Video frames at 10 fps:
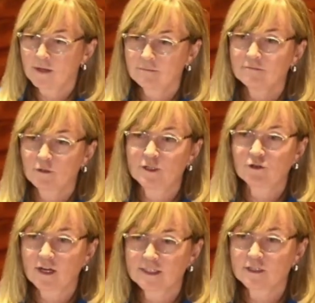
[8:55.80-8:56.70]
there'll be
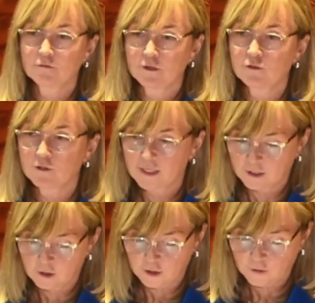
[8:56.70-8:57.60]
drawings in the future that
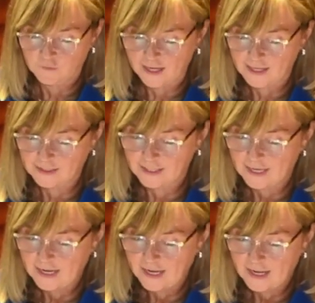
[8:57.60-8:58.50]
include that,
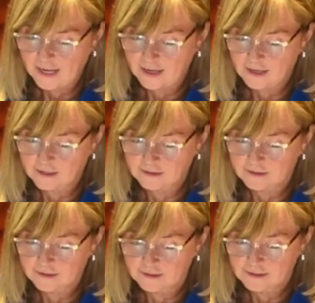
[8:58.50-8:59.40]
and
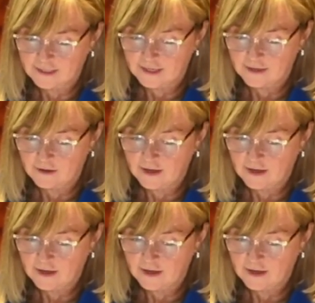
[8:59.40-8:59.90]
I'm